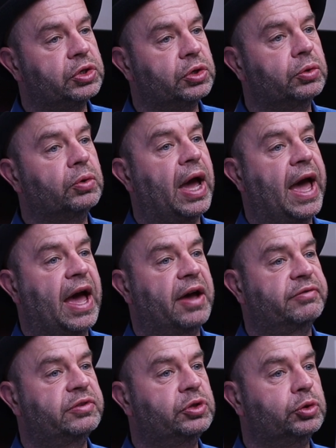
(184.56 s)
you
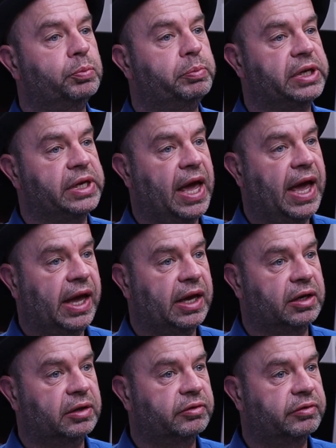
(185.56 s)
have to
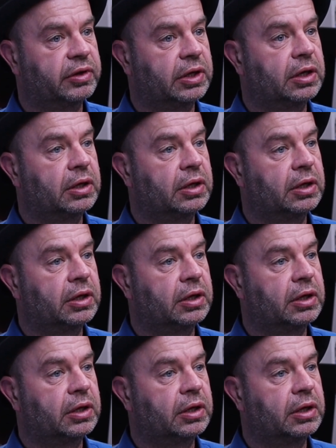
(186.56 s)
behave